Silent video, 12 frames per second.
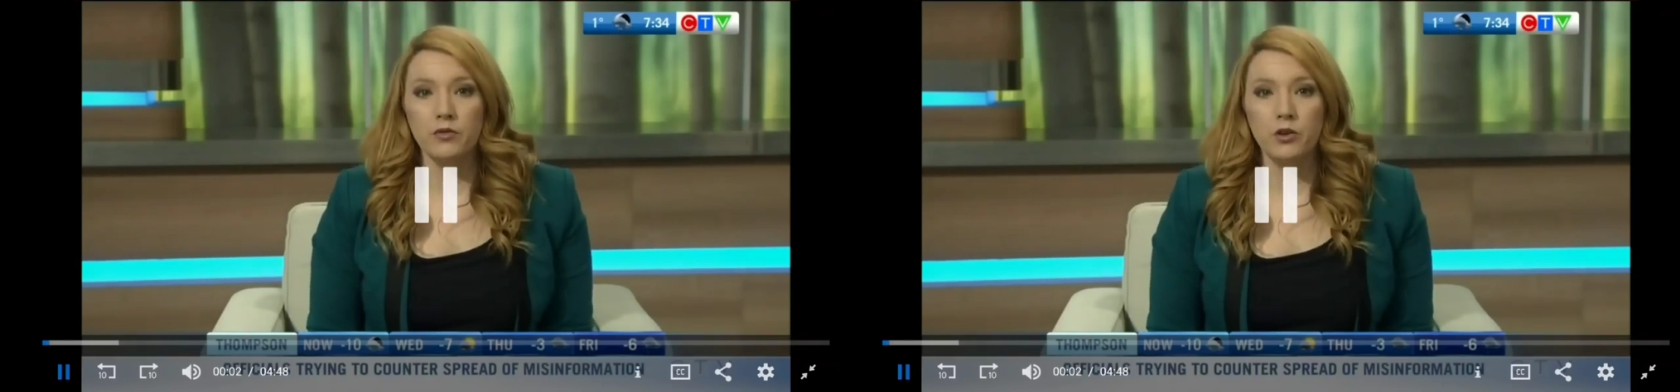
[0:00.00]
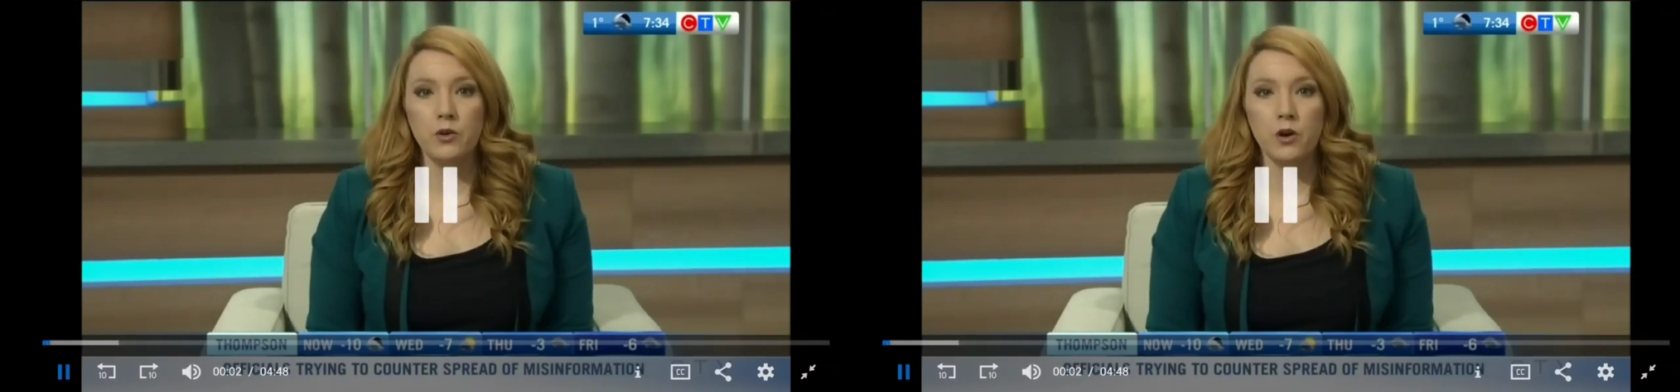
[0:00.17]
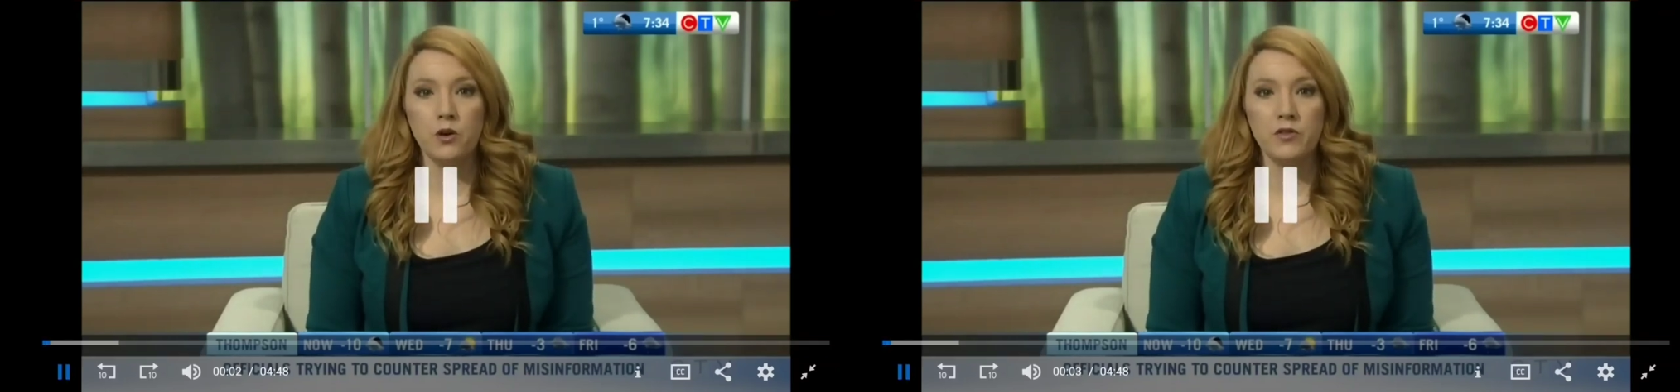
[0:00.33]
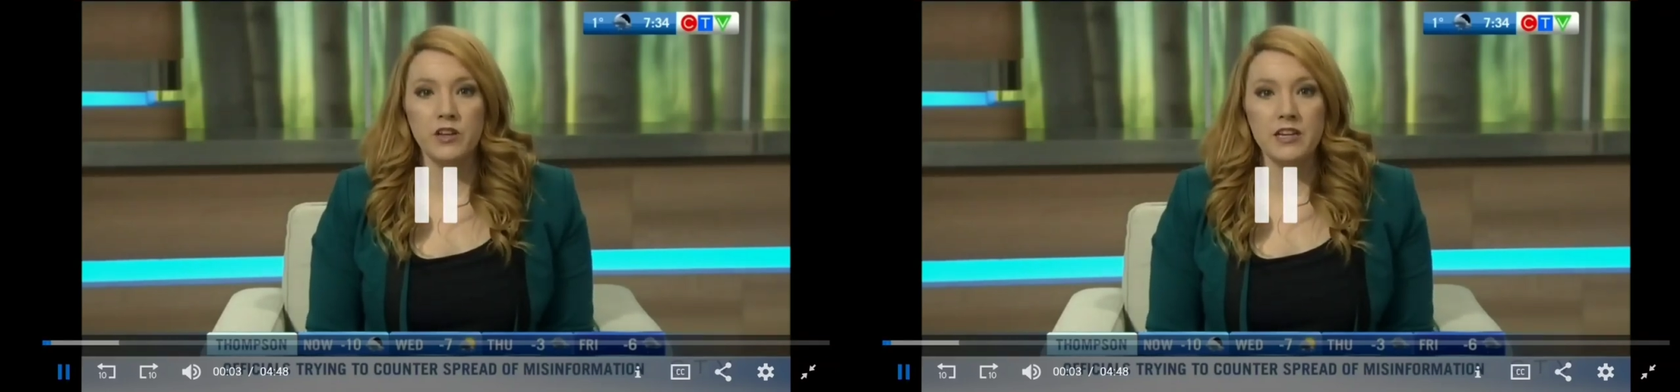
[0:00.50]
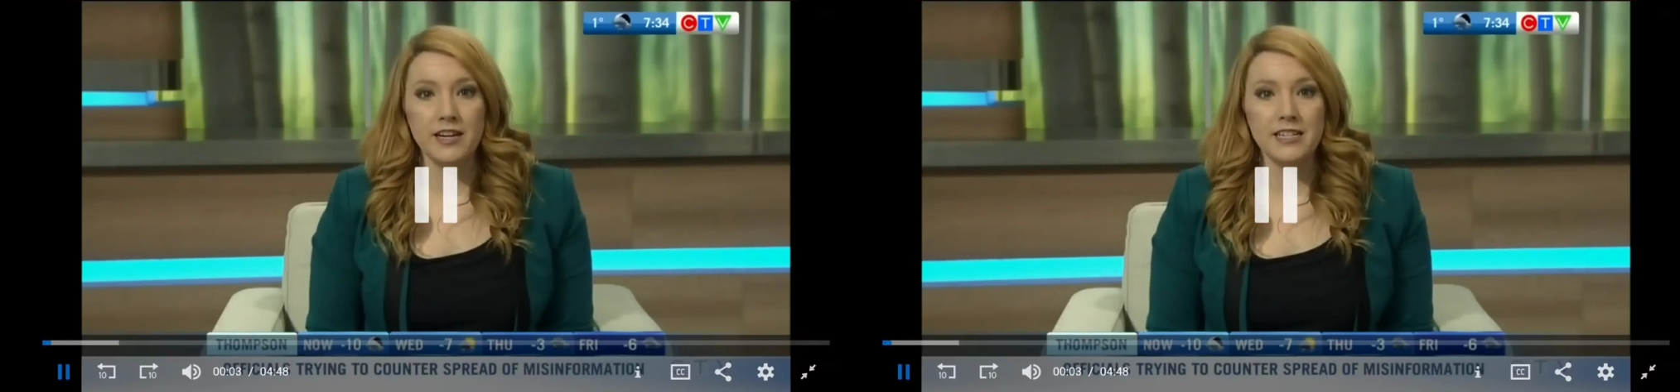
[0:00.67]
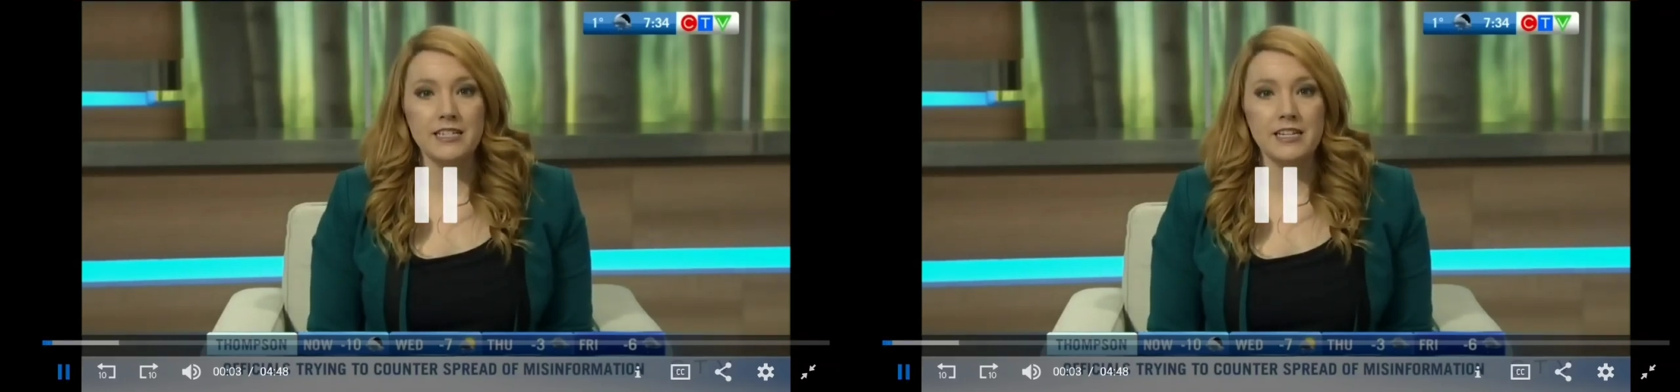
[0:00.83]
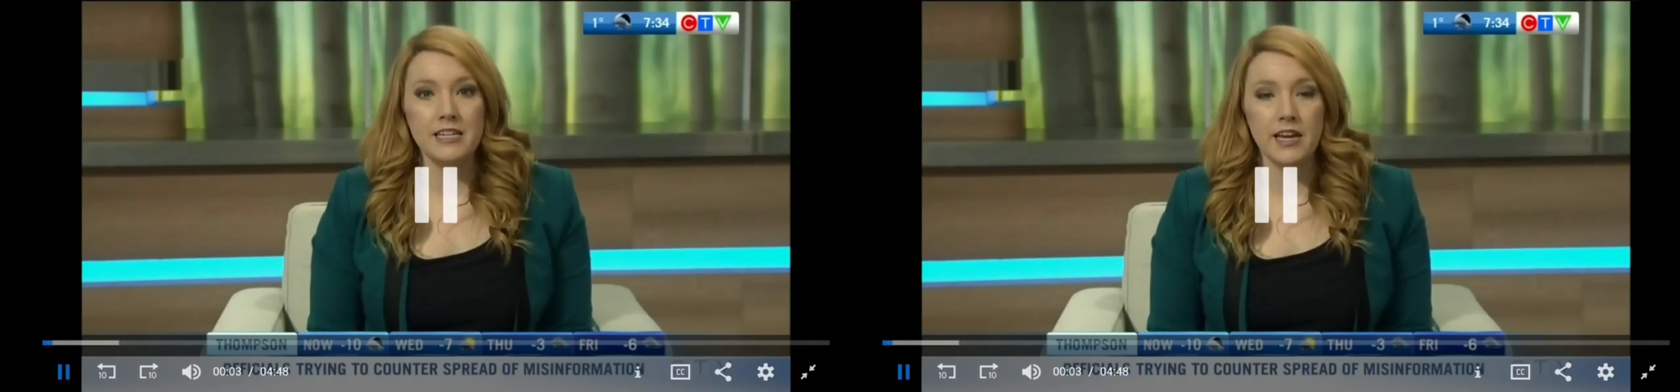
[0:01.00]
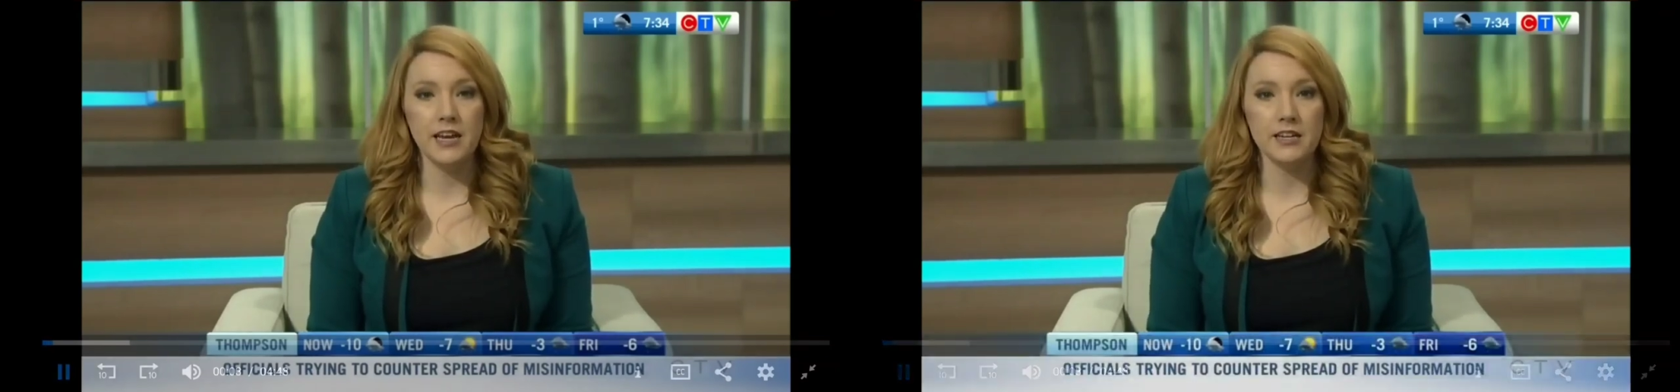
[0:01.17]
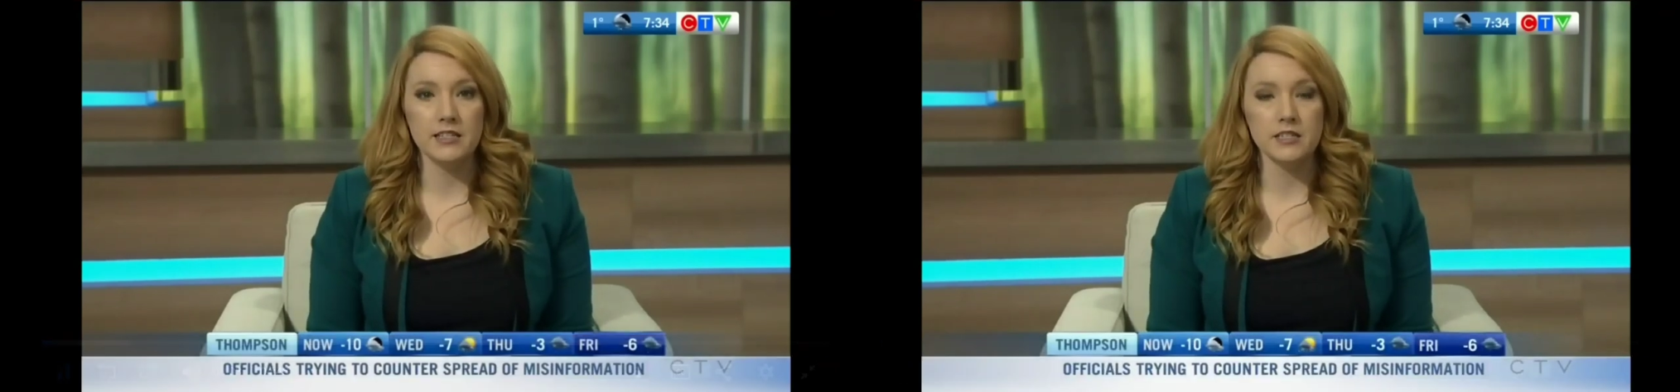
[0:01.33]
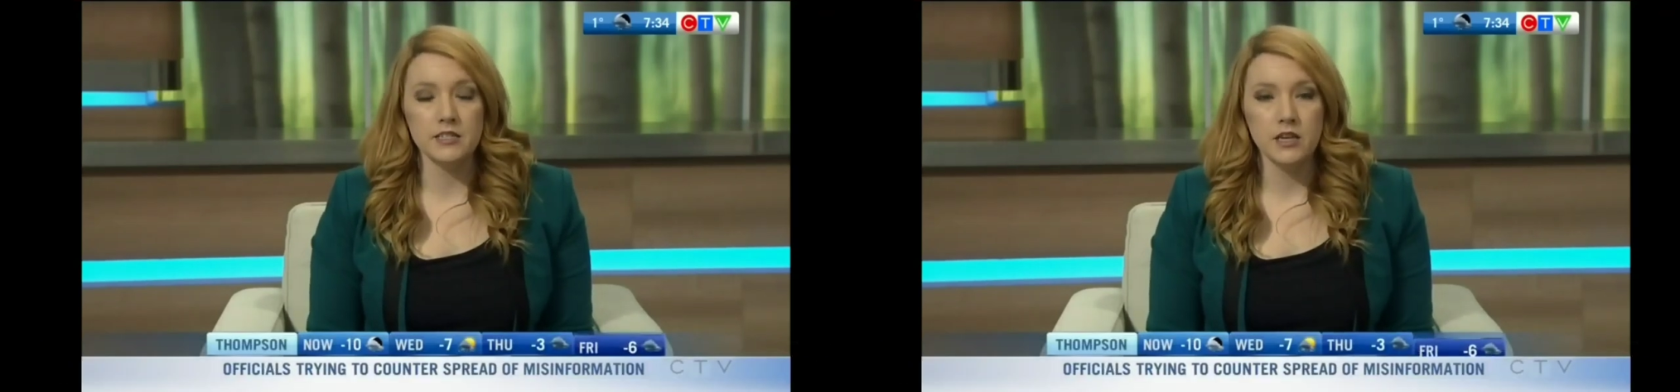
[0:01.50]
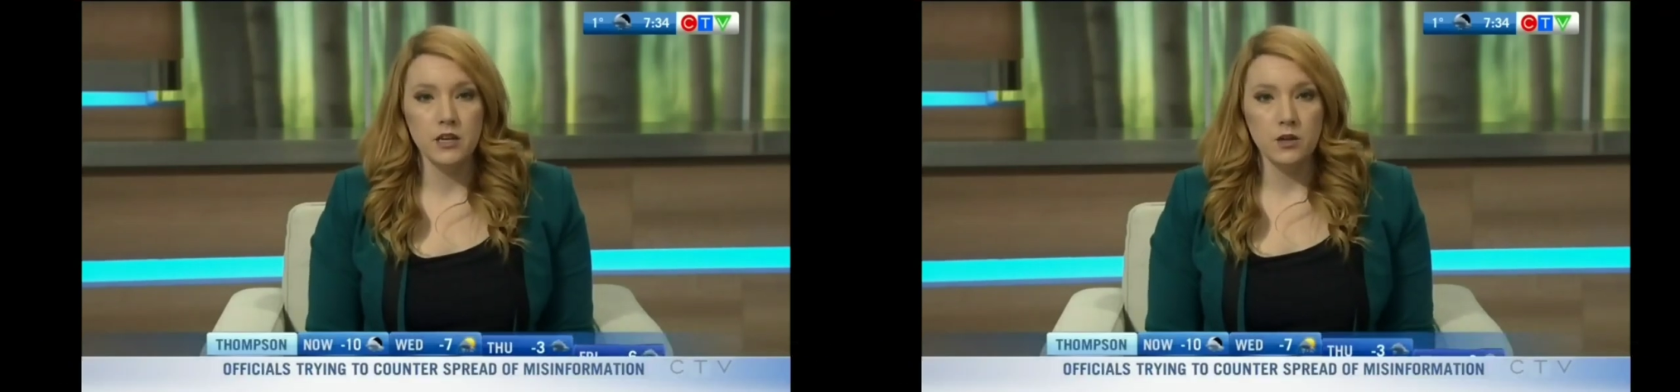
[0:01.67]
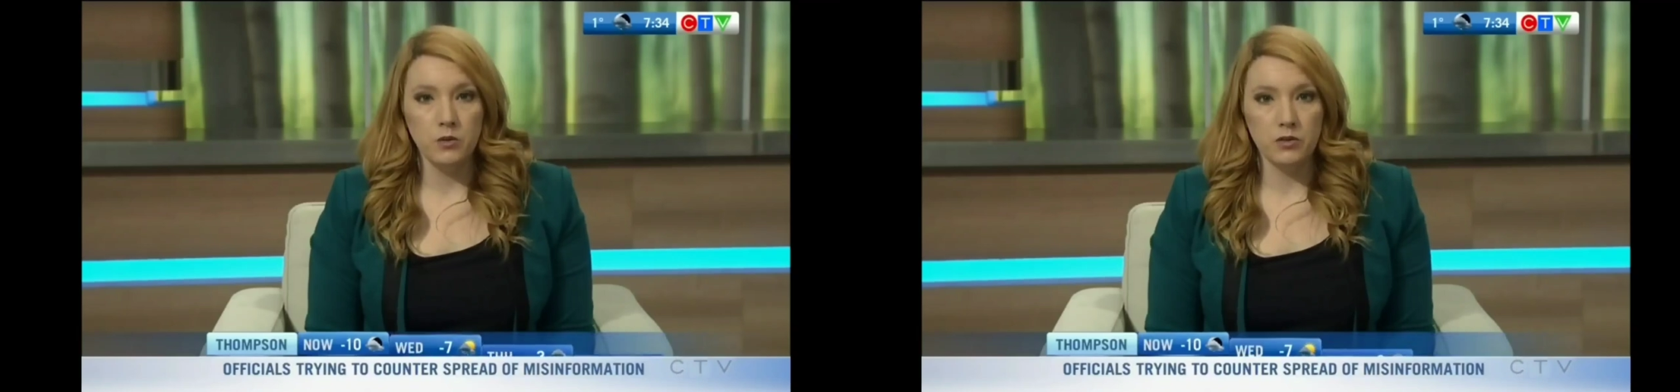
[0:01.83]
of new COVID-19
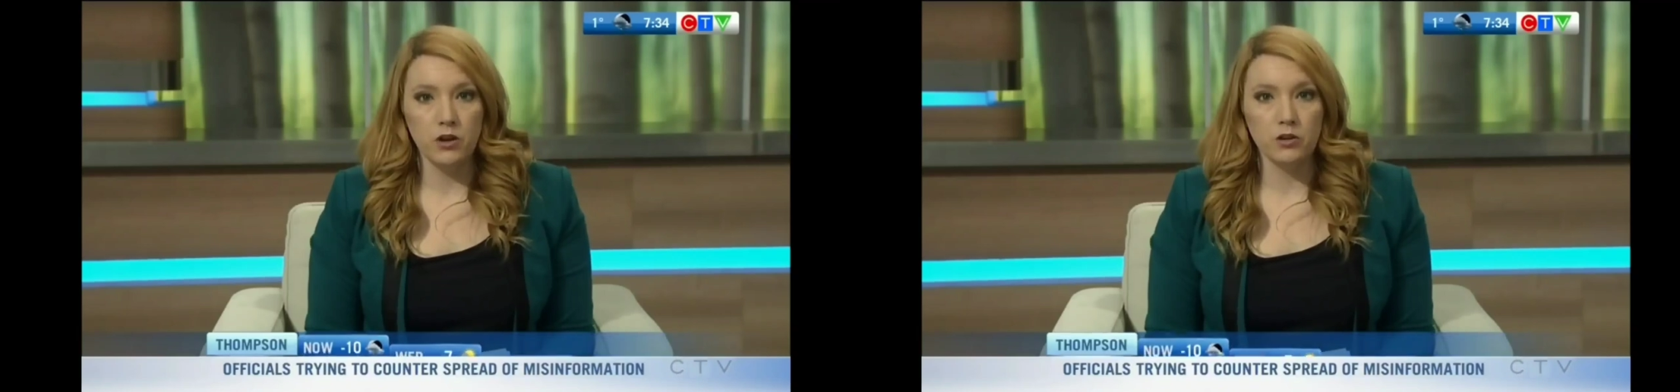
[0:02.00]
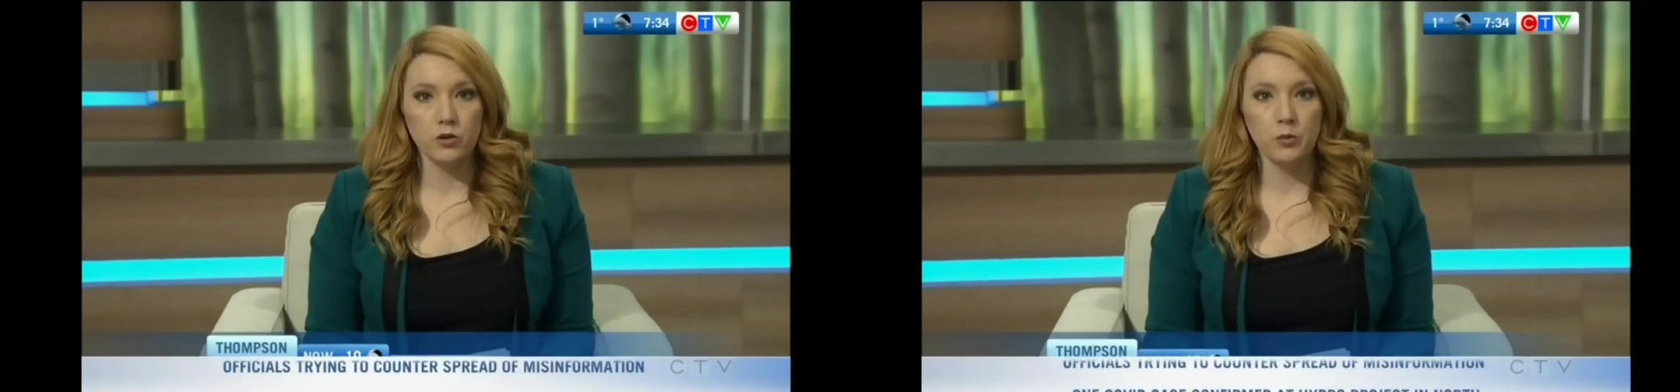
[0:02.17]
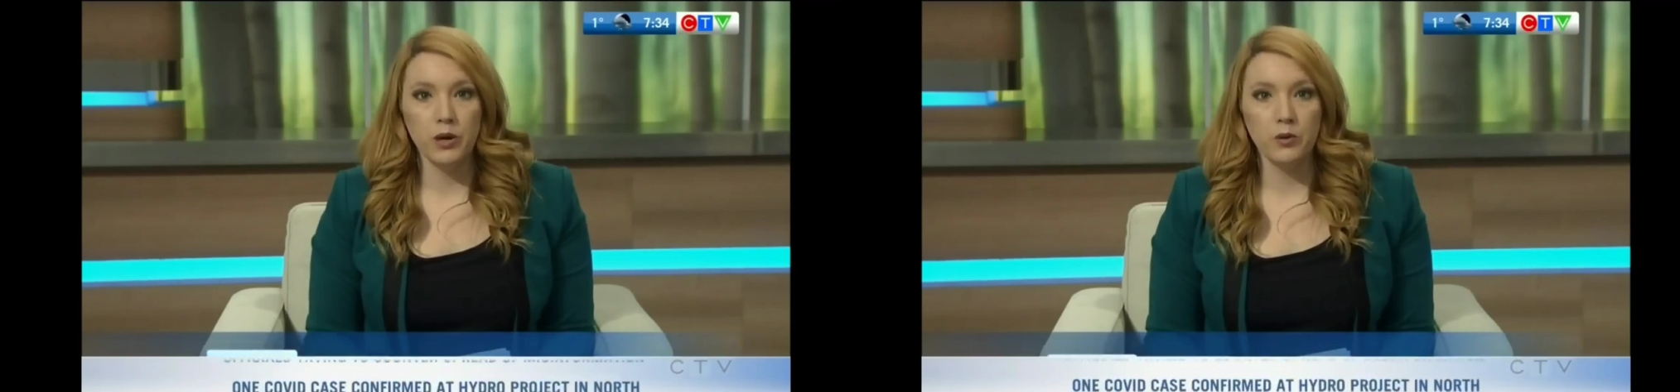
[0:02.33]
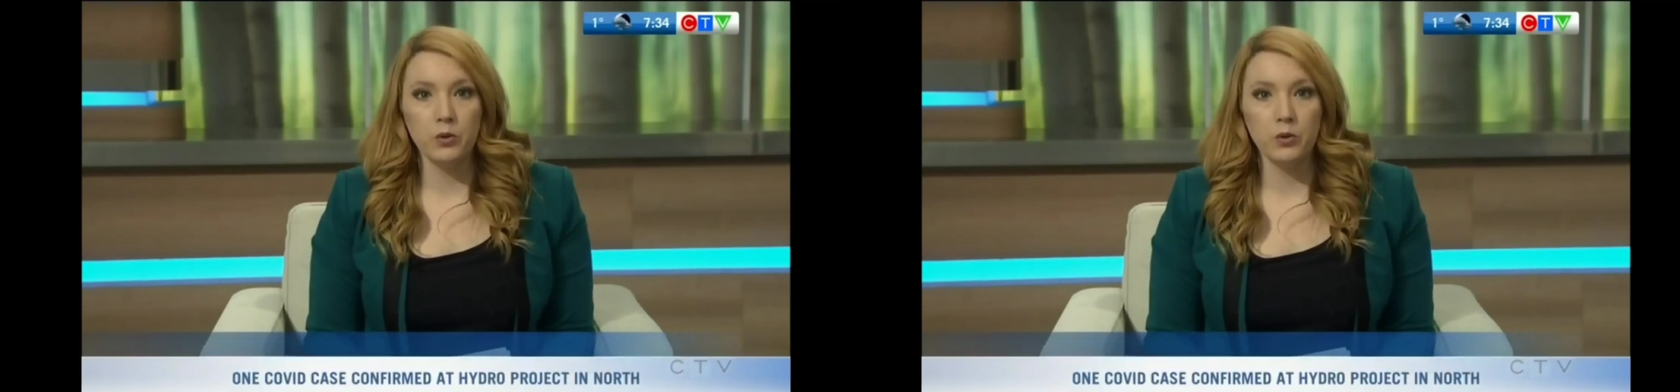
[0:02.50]
cases, with Dr.